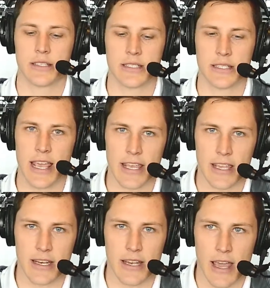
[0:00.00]

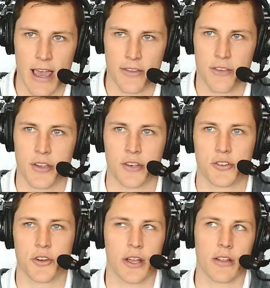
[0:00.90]
taken as
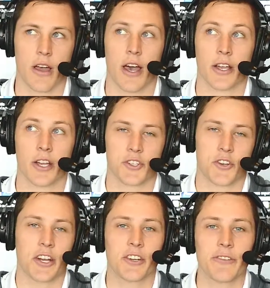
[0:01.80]

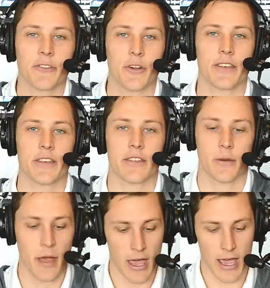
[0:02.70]
constructive
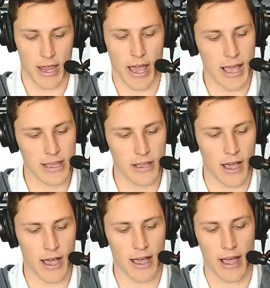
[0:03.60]
criticism, and
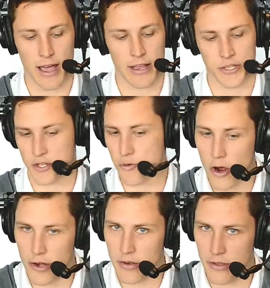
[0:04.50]
I just
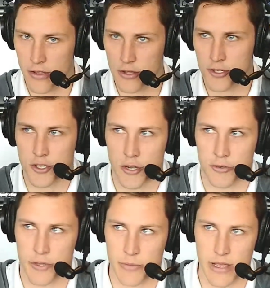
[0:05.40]
want this show
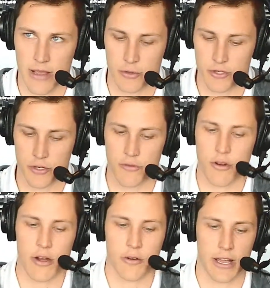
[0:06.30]
to be able to
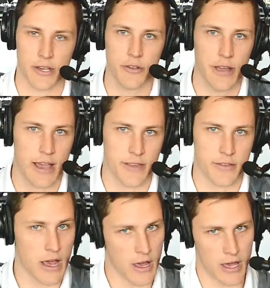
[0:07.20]
grow and you guys
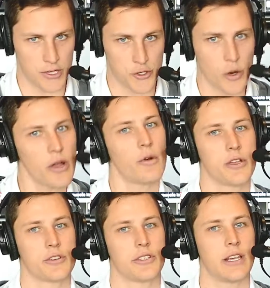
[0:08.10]
enjoy what
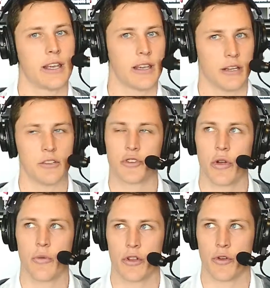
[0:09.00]
you're seeing and
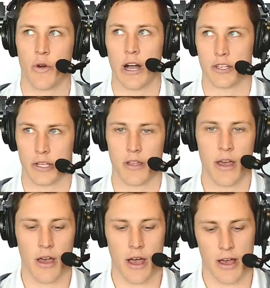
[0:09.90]
enjoy what you're watching.
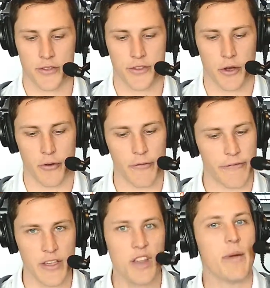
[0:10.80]
So
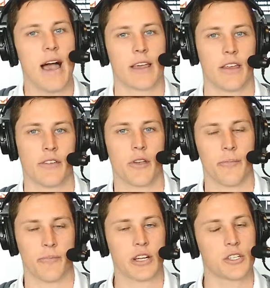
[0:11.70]
feedback is
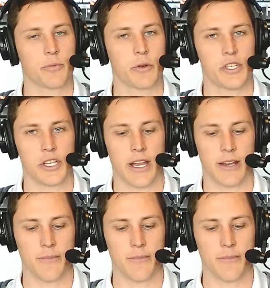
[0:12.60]
much appreciated.